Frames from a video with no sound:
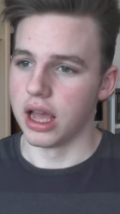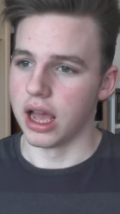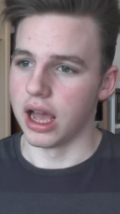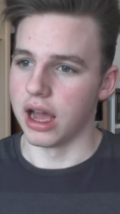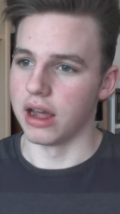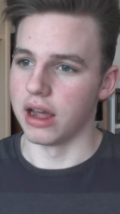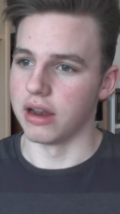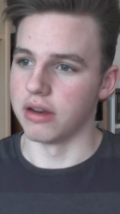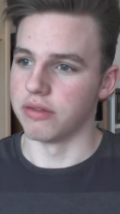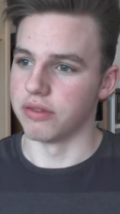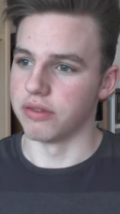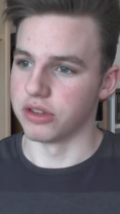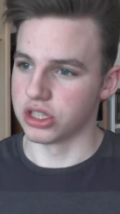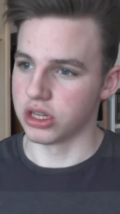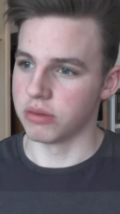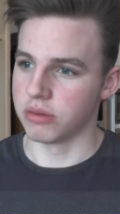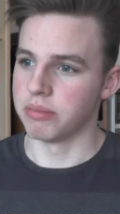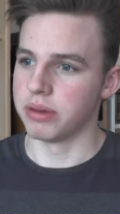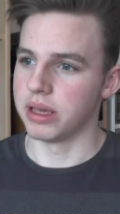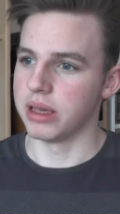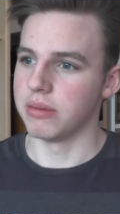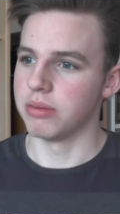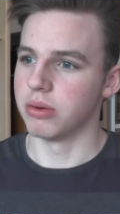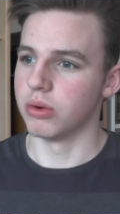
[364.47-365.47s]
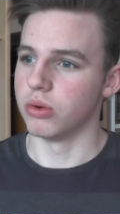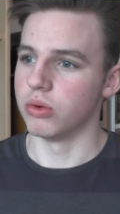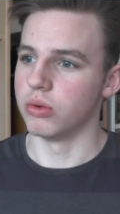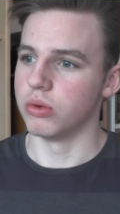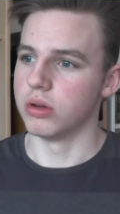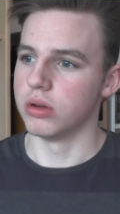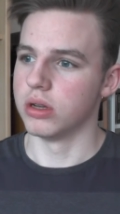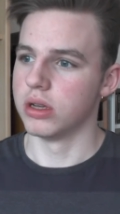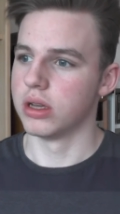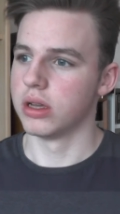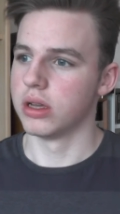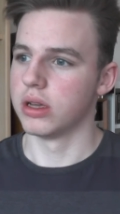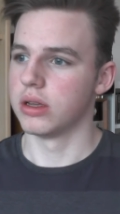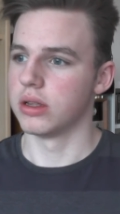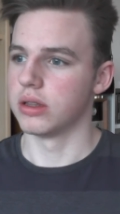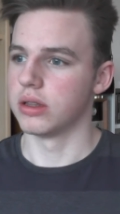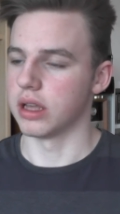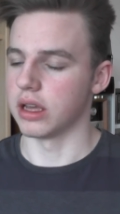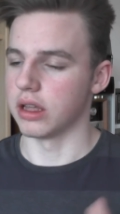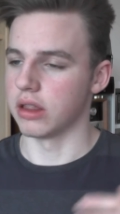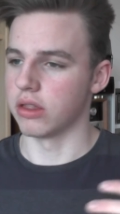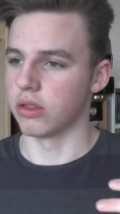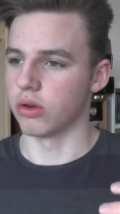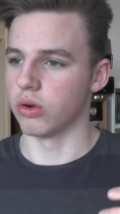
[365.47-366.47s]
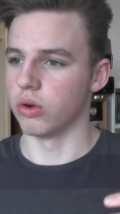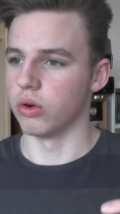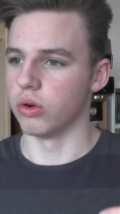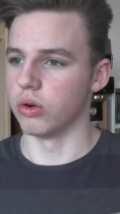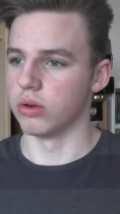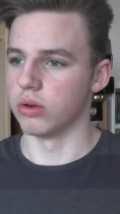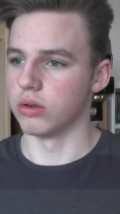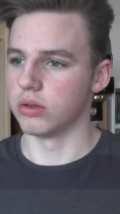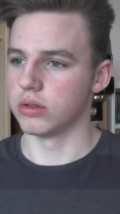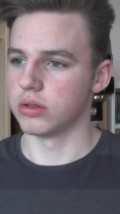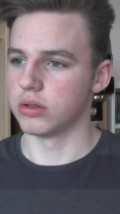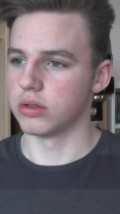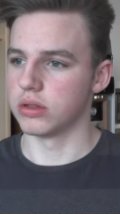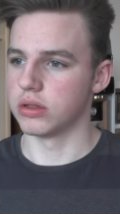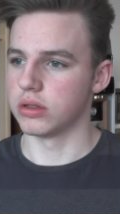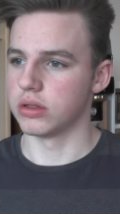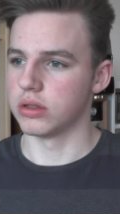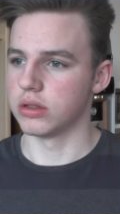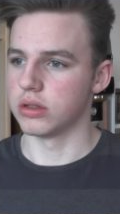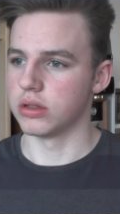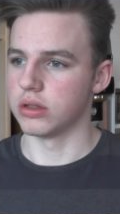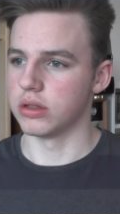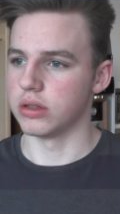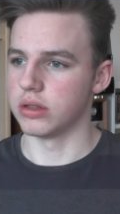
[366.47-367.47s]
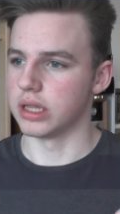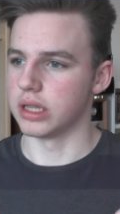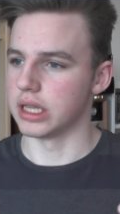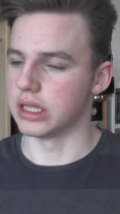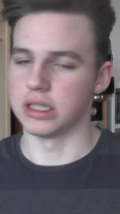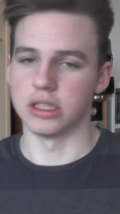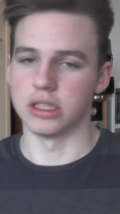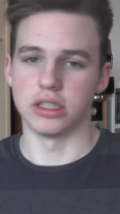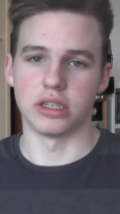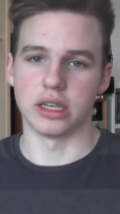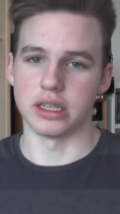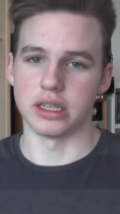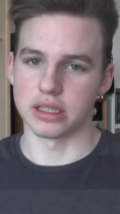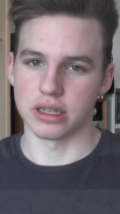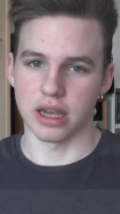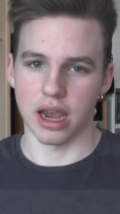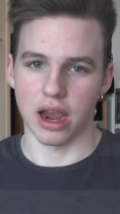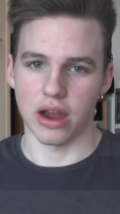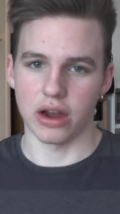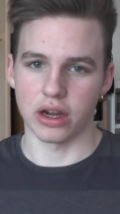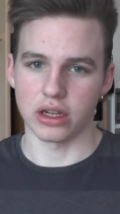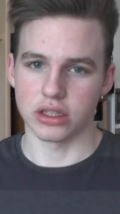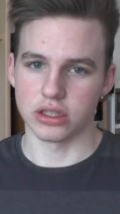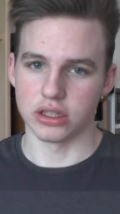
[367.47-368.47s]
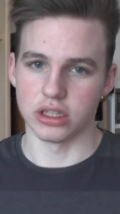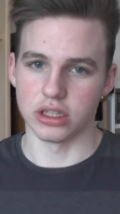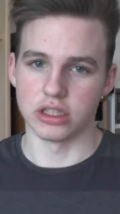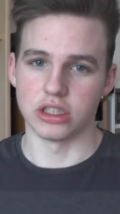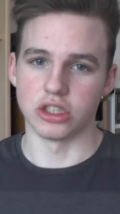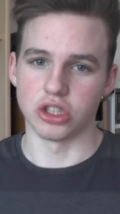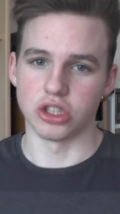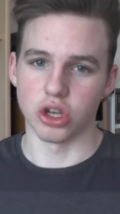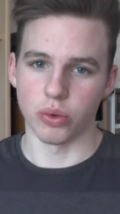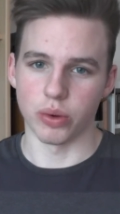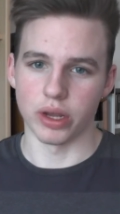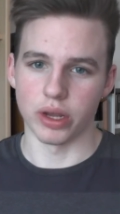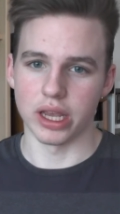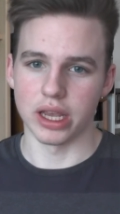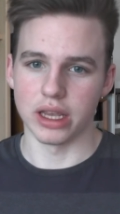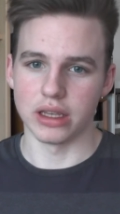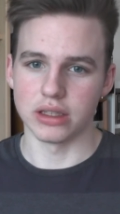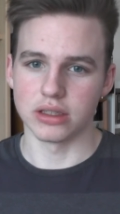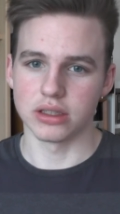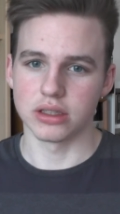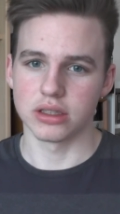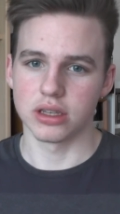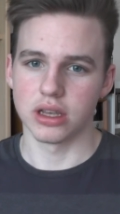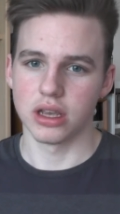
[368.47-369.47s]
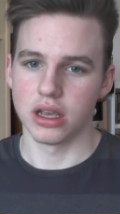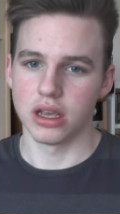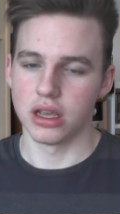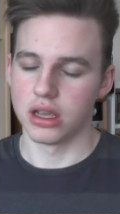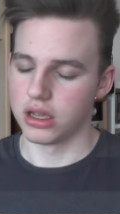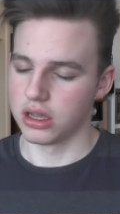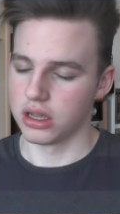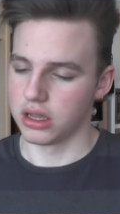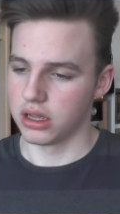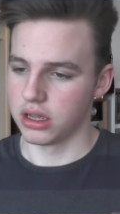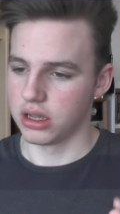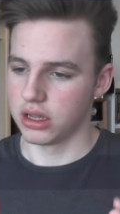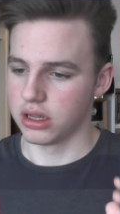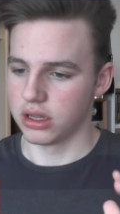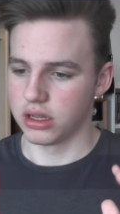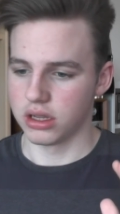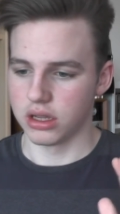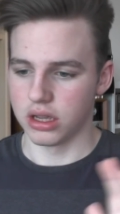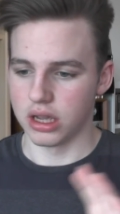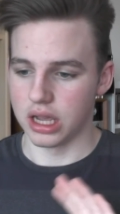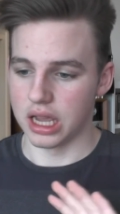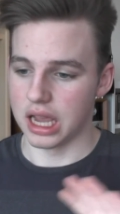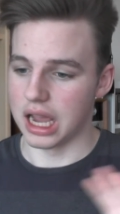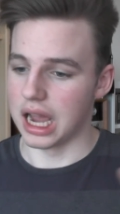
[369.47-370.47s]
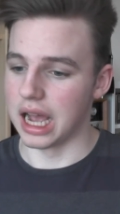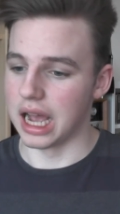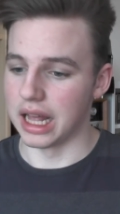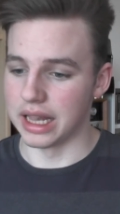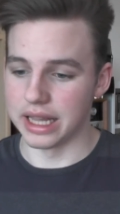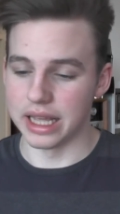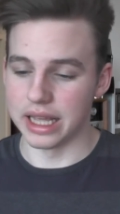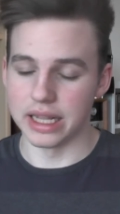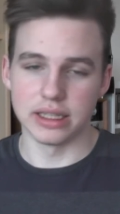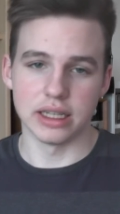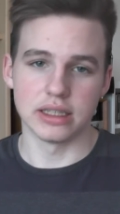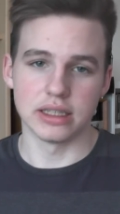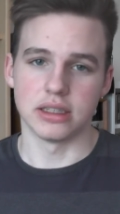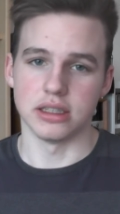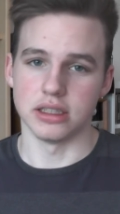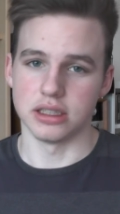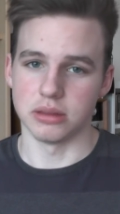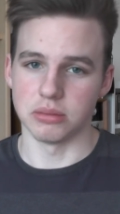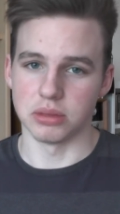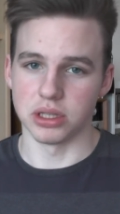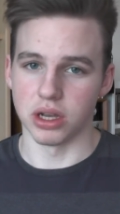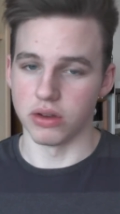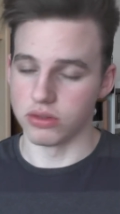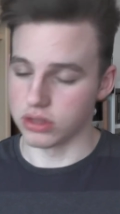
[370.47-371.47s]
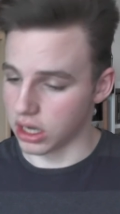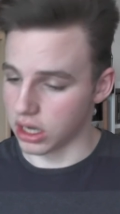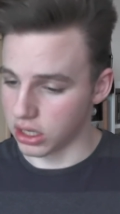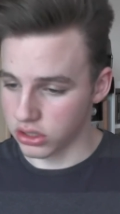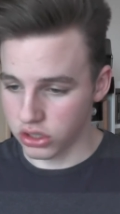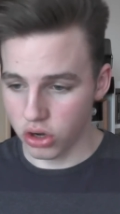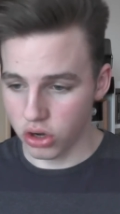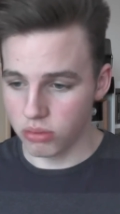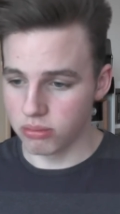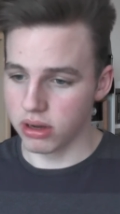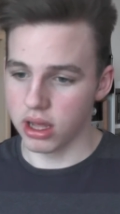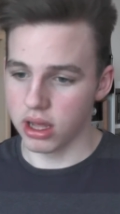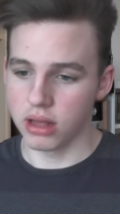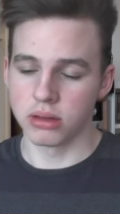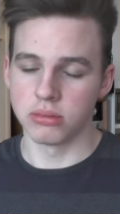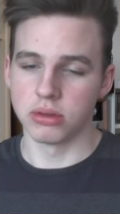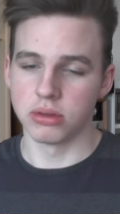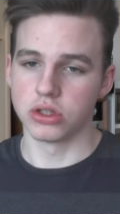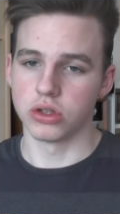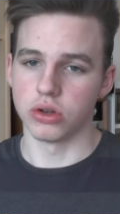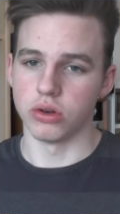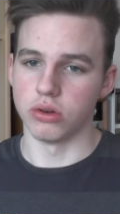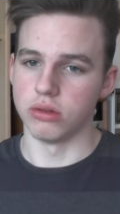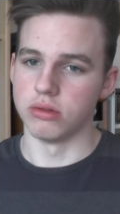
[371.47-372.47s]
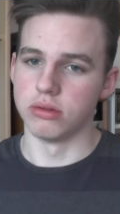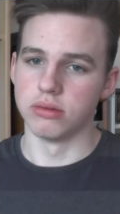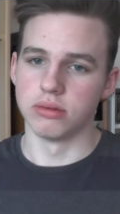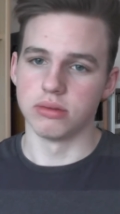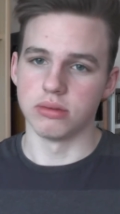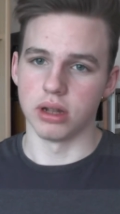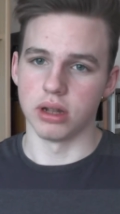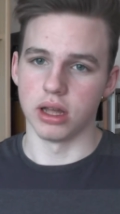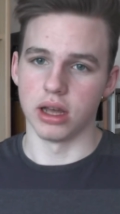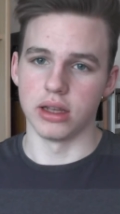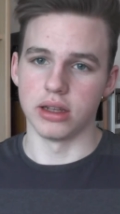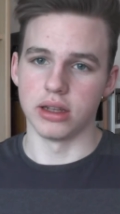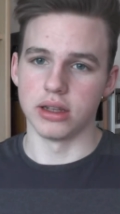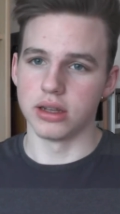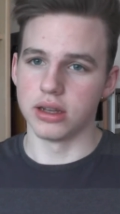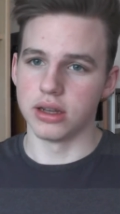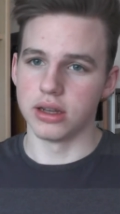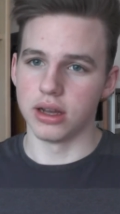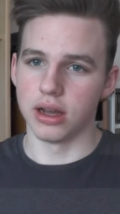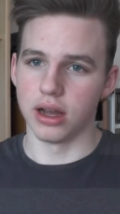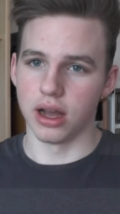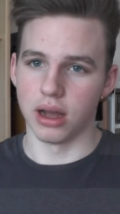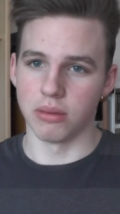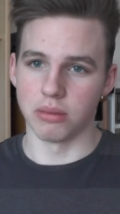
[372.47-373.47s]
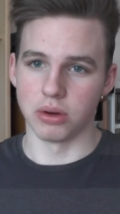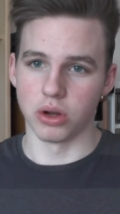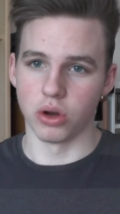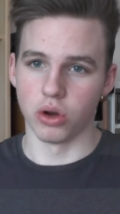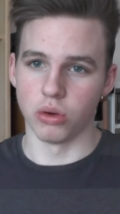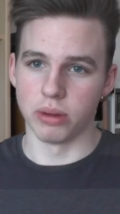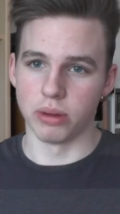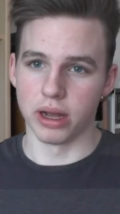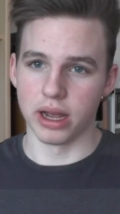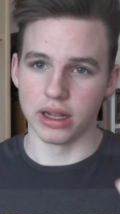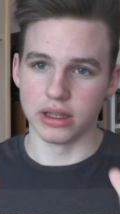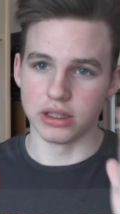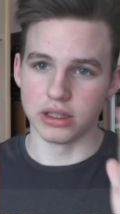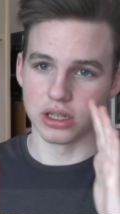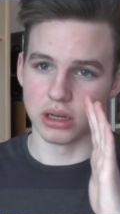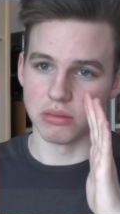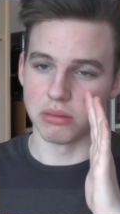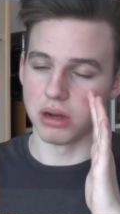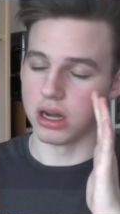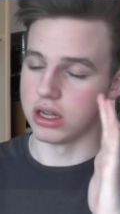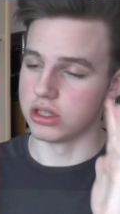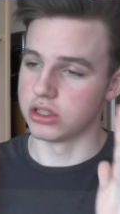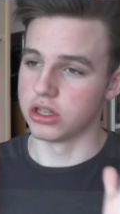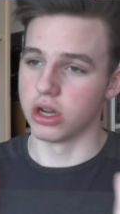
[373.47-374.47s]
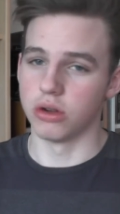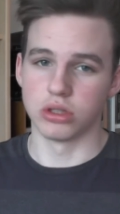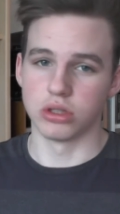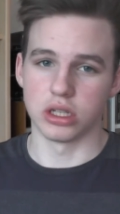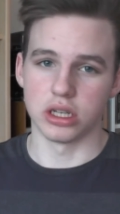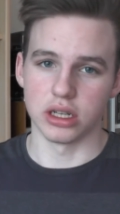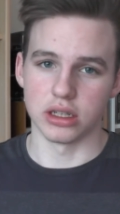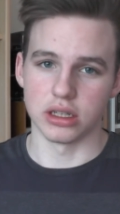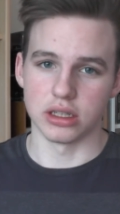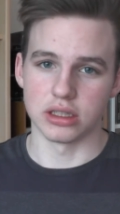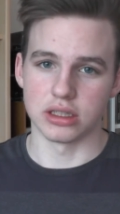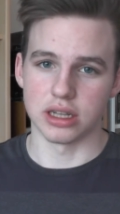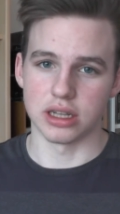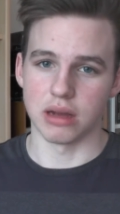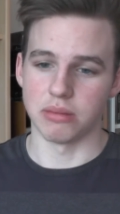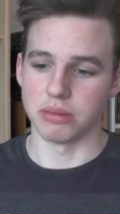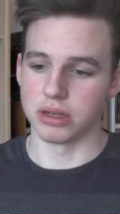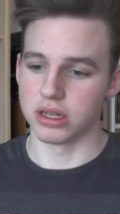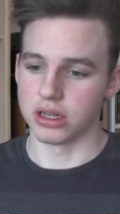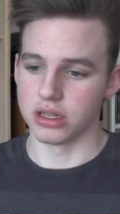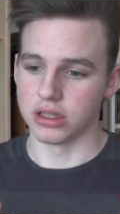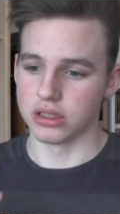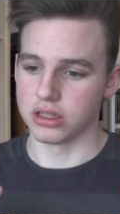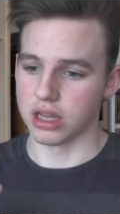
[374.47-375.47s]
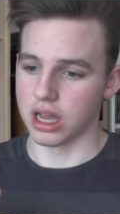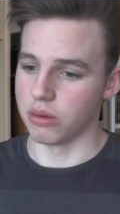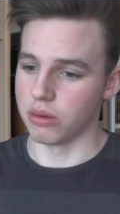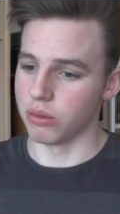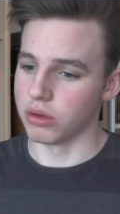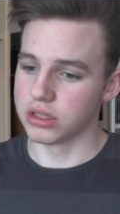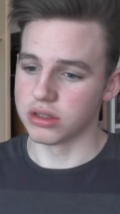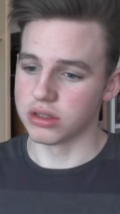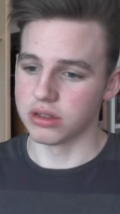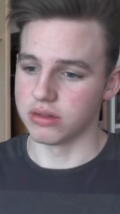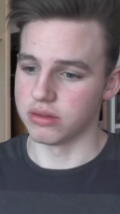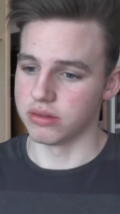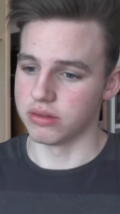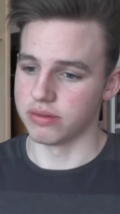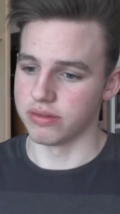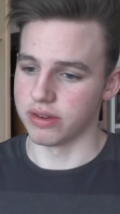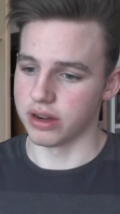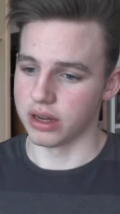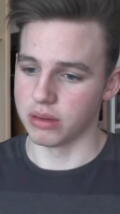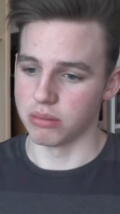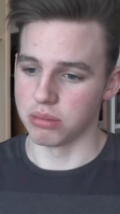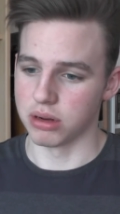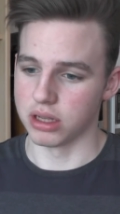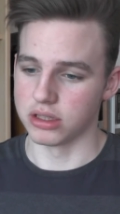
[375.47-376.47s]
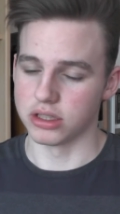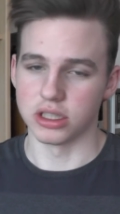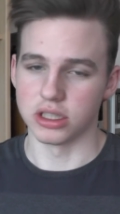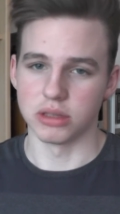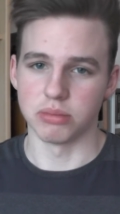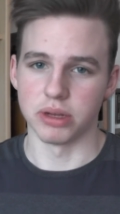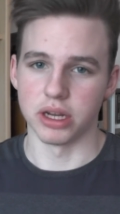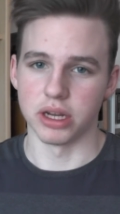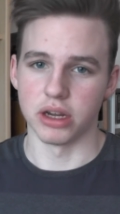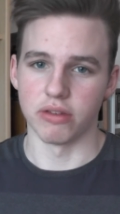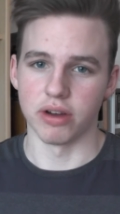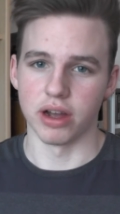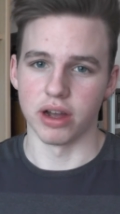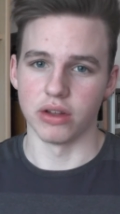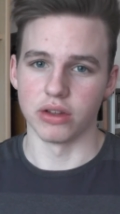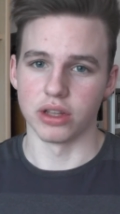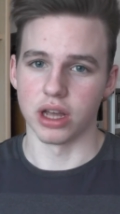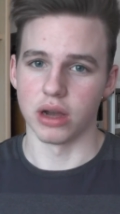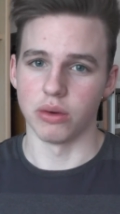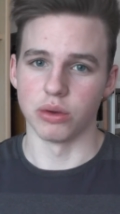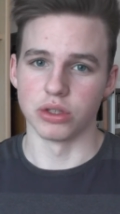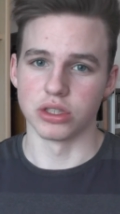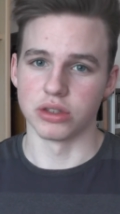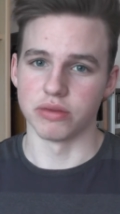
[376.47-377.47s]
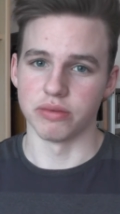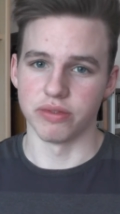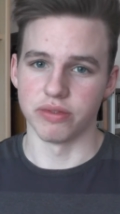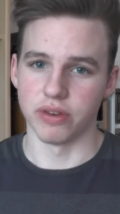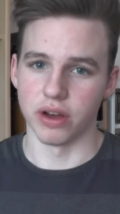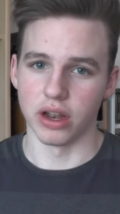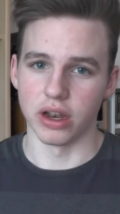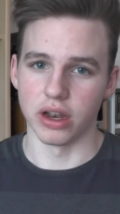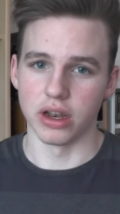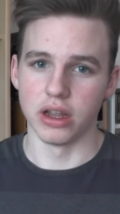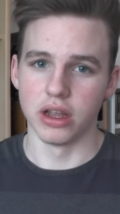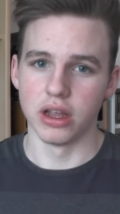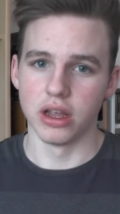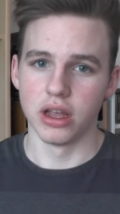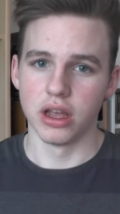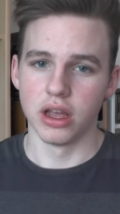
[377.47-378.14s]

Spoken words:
And for some people, they thought, this is his character, this is who he is, and they distanced themselves. And I don't blame them at all. Like, I'm going to hold my hands up. I totally understand, because I wasn't very pleasant to be around. I wasn't fun.